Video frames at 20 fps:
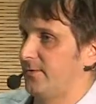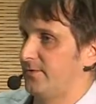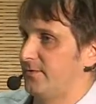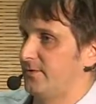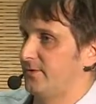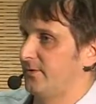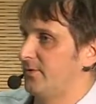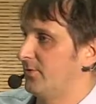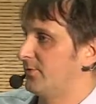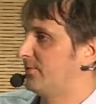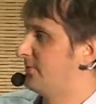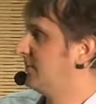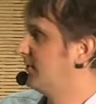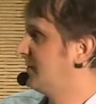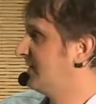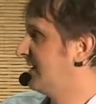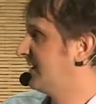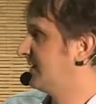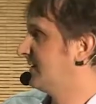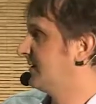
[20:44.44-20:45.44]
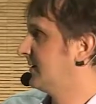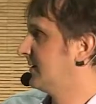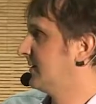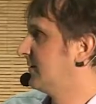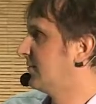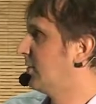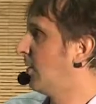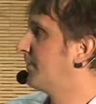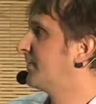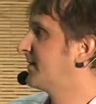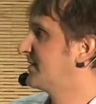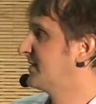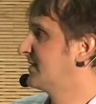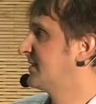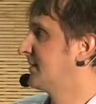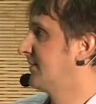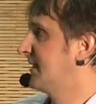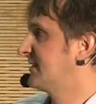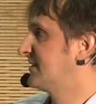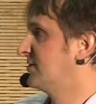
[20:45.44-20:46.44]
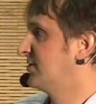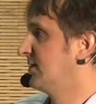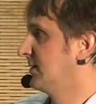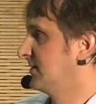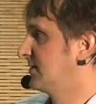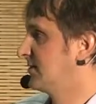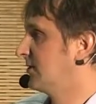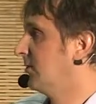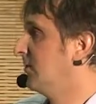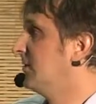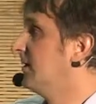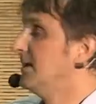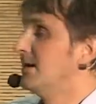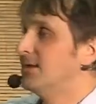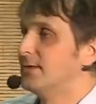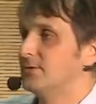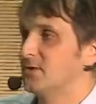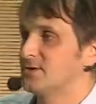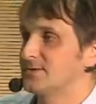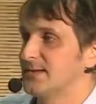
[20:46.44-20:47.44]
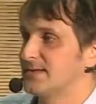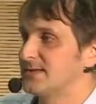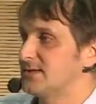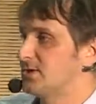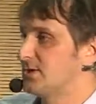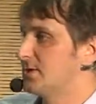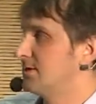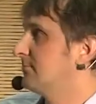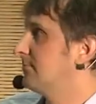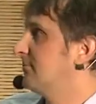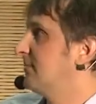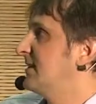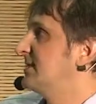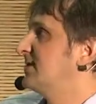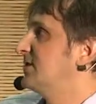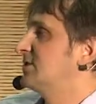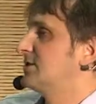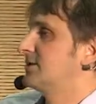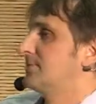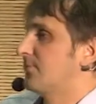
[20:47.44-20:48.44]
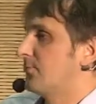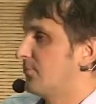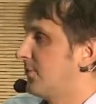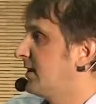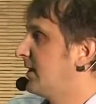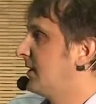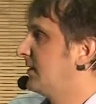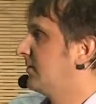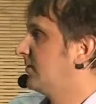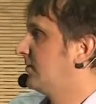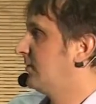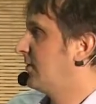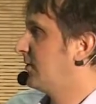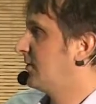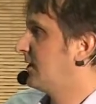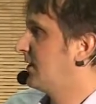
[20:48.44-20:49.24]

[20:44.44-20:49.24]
that non-persistent messaging. So those messages really don't